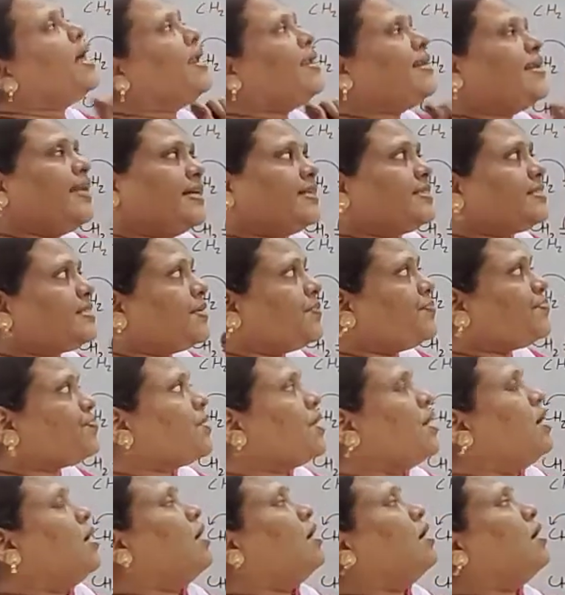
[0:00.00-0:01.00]
Next,
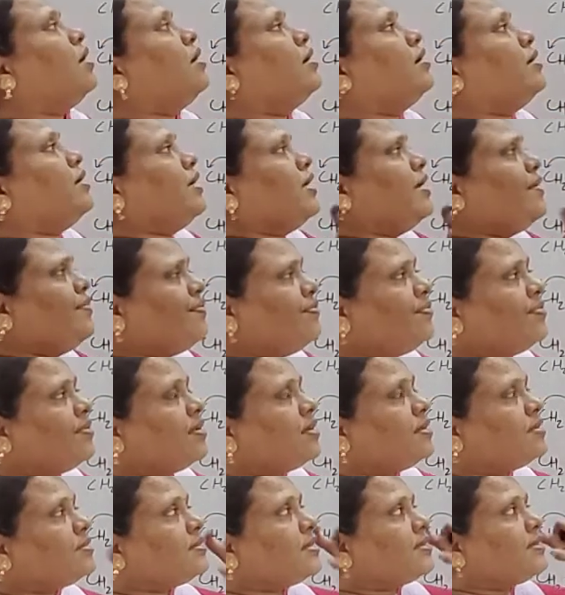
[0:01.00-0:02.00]
if
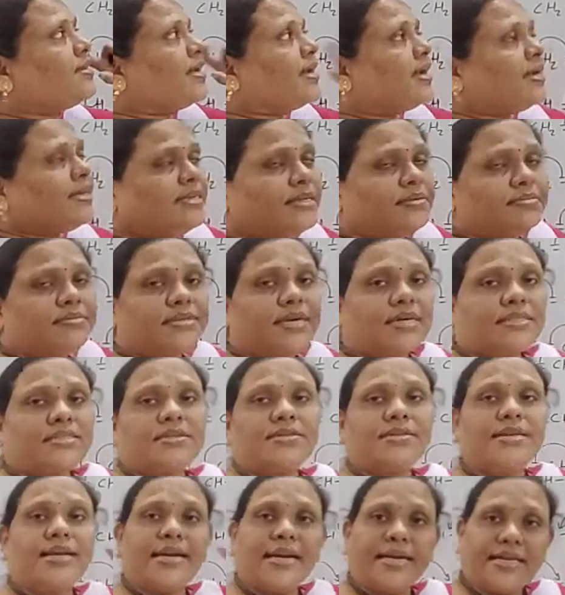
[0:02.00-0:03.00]
the negative charge
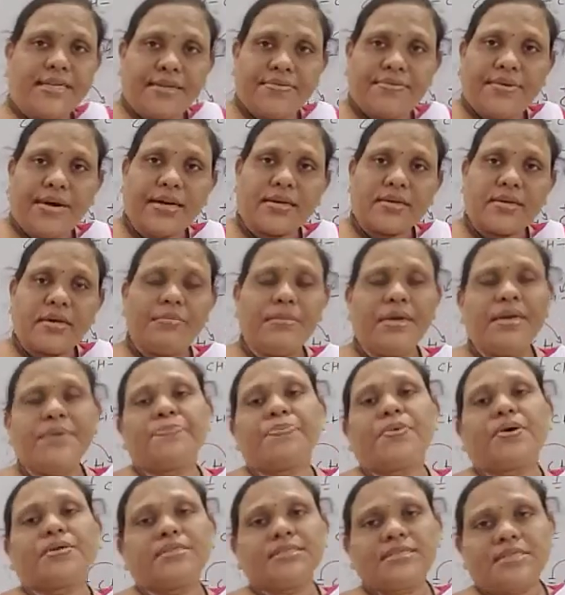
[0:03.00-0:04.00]
on negative atom
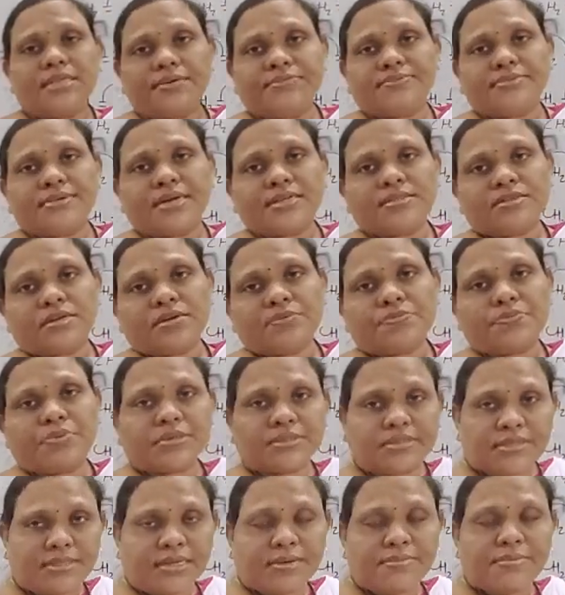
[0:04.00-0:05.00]
and positive charge on
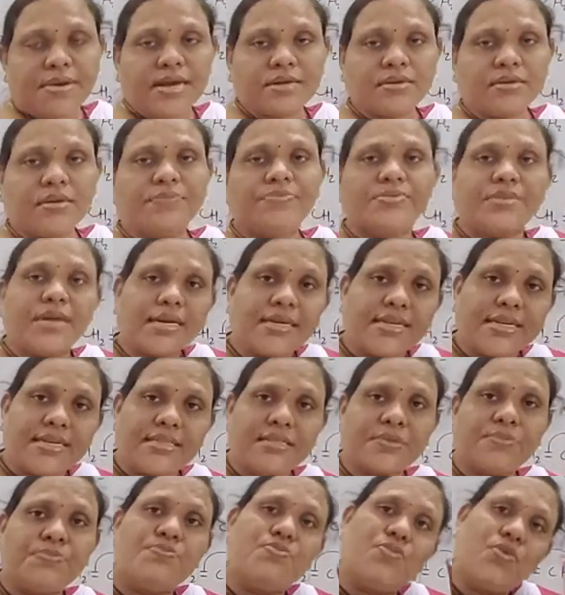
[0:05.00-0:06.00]
positive atom, that
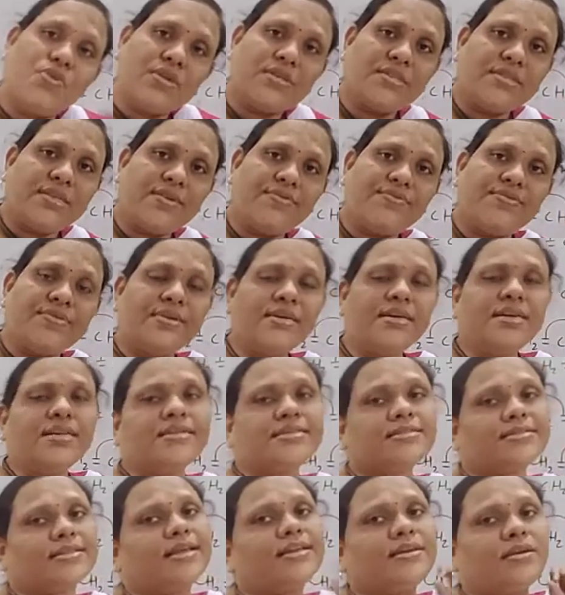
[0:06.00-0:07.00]
is more
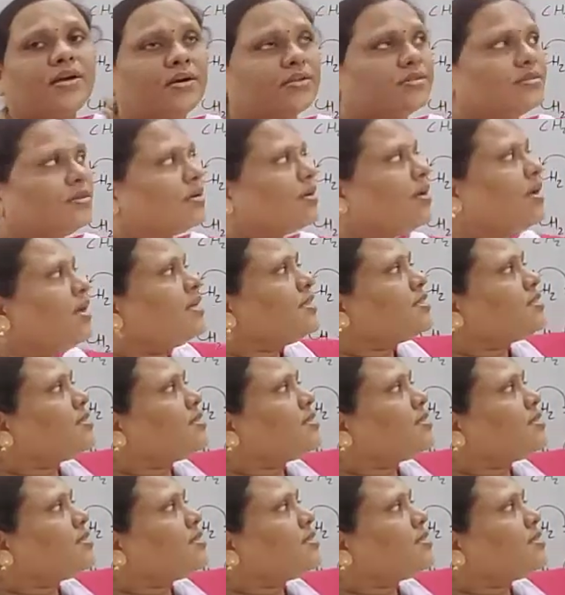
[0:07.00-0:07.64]
stable than other.